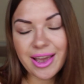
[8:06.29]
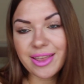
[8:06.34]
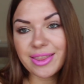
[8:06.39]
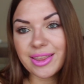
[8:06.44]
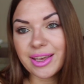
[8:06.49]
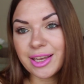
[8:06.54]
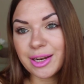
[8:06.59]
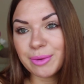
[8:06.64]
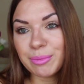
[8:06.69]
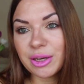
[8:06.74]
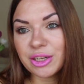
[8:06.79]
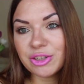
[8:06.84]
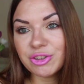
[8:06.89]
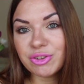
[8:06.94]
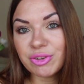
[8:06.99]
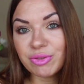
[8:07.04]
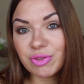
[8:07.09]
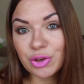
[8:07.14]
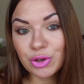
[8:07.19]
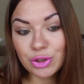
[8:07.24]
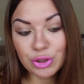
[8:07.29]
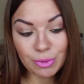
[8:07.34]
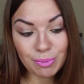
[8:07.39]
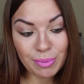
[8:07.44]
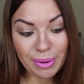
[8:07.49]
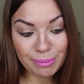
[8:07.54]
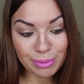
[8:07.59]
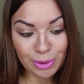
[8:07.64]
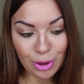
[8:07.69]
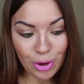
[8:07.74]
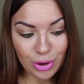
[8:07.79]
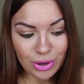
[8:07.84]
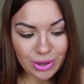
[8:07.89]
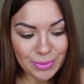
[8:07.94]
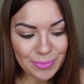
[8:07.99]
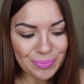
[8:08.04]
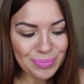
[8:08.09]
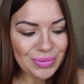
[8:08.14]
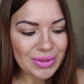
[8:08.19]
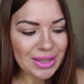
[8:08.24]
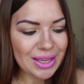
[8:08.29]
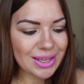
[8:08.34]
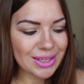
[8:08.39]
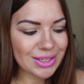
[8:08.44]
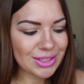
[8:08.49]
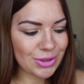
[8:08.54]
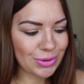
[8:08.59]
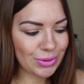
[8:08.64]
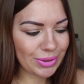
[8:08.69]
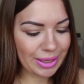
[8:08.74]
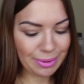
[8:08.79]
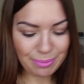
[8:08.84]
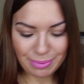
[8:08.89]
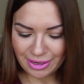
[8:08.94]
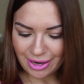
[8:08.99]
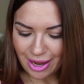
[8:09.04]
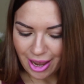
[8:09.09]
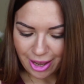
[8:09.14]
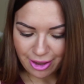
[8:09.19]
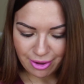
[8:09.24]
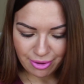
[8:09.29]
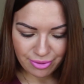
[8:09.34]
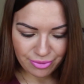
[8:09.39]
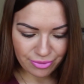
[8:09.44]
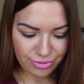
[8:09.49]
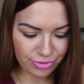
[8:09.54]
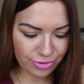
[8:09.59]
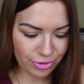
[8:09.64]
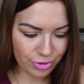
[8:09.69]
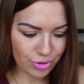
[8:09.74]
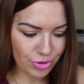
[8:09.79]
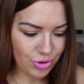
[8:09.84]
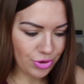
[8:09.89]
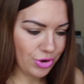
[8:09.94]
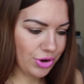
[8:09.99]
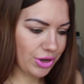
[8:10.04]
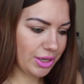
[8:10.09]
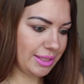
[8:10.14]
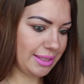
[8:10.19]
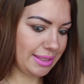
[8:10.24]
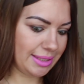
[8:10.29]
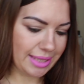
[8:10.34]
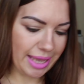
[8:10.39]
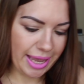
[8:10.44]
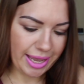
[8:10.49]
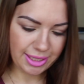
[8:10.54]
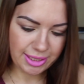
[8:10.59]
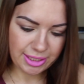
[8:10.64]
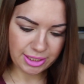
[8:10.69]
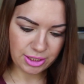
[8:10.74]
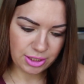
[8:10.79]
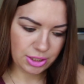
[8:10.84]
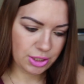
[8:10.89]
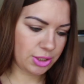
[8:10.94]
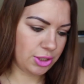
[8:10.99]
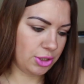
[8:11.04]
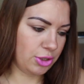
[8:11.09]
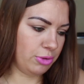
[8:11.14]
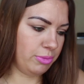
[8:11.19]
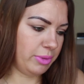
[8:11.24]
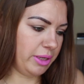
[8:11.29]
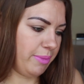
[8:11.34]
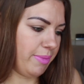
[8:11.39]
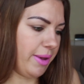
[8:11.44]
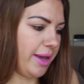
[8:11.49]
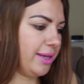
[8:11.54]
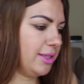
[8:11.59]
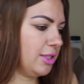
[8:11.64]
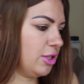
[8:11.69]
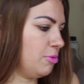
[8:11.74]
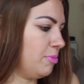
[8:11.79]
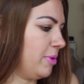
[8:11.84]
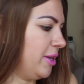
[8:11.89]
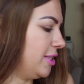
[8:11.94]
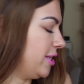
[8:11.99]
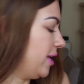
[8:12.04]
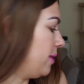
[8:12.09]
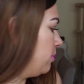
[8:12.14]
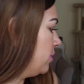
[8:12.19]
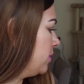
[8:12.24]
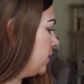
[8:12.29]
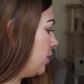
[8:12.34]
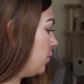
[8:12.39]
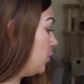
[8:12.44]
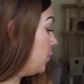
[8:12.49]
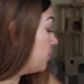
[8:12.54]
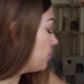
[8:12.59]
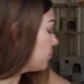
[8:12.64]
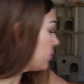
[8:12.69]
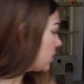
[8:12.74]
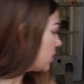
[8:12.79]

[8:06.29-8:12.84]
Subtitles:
And then I'm gonna review it on my blog. So keep an eye for that. It's so many bags on my table now.